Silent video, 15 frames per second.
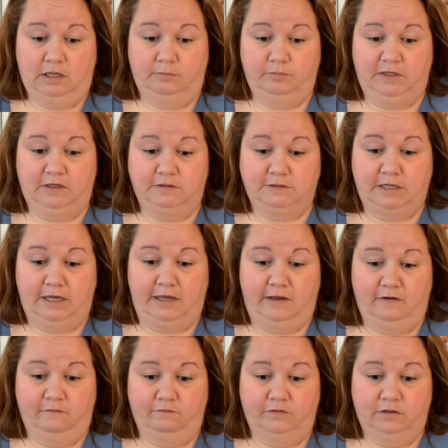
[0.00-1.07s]
because I
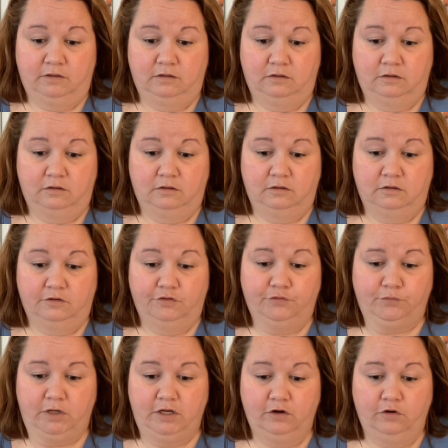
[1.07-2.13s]
have
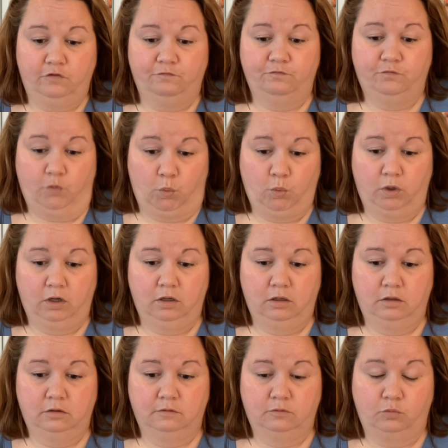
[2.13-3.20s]
3 or 4
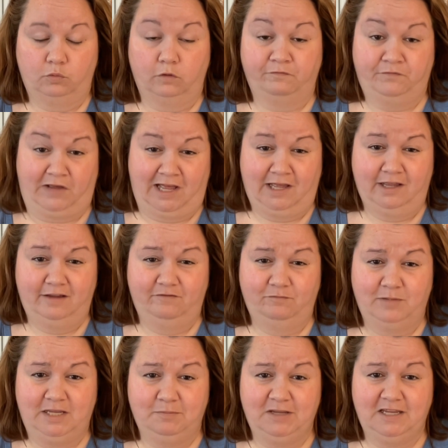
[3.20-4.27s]
or 5
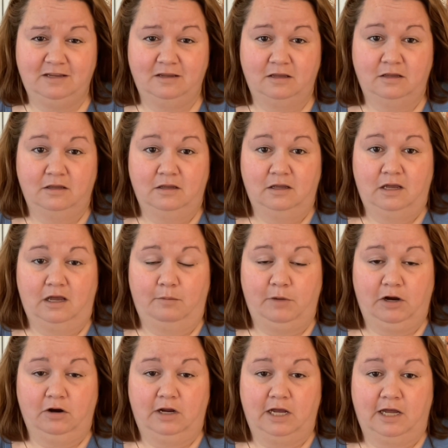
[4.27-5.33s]
maybe
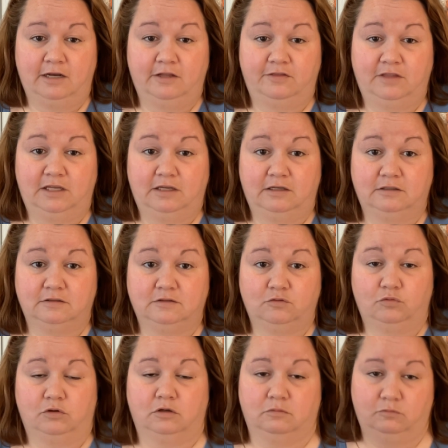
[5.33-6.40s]
Americana things,
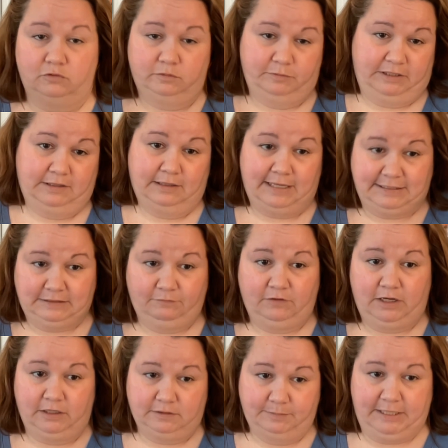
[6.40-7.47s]
or would be
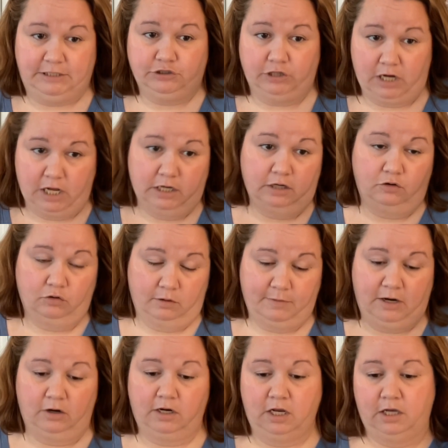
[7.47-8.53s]
classified as patriotic or
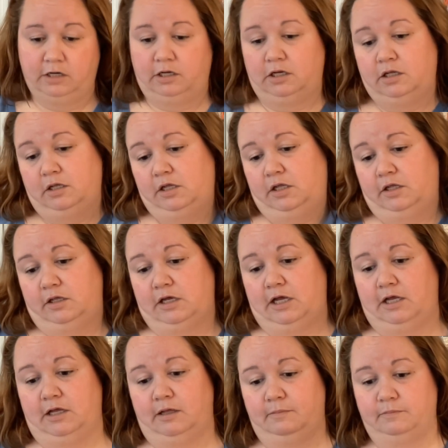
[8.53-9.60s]
Americana.
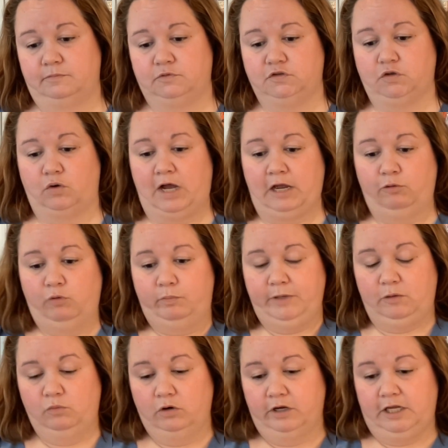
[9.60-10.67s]
So I will be
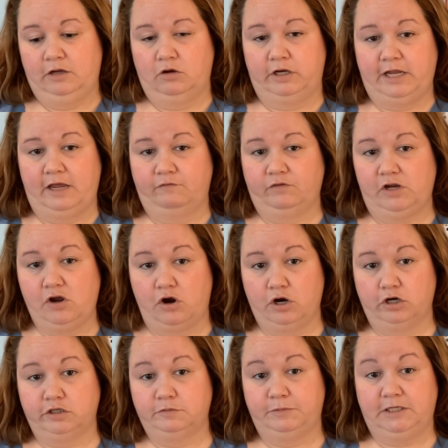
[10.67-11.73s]
working on every
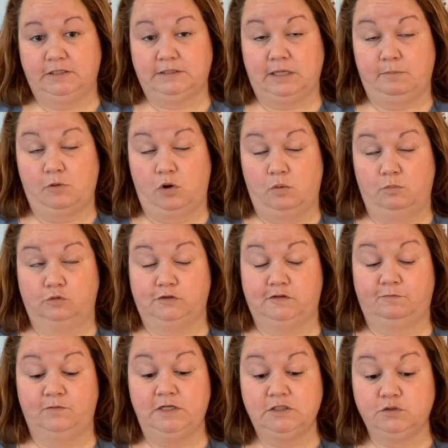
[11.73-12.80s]
heart, because I'm almost
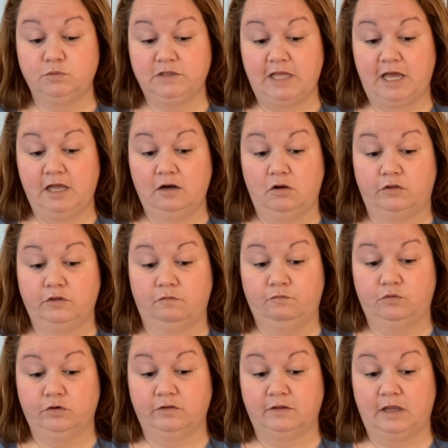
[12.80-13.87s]
finished with that, on the
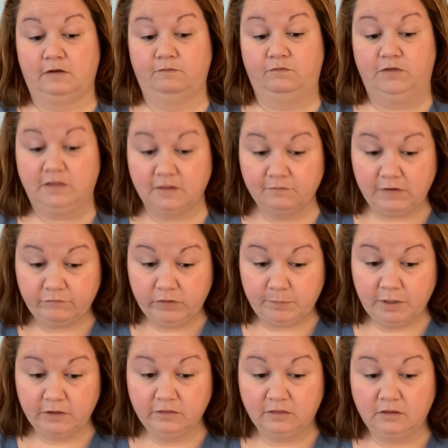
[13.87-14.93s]
4th and 5th of every
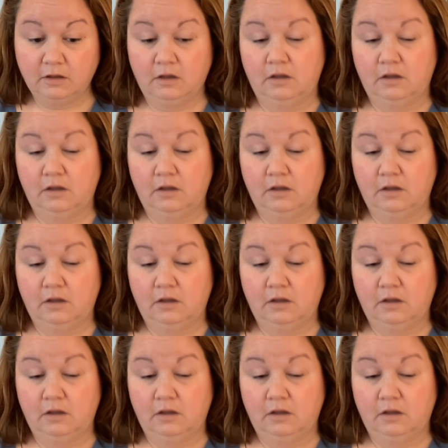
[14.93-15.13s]
month.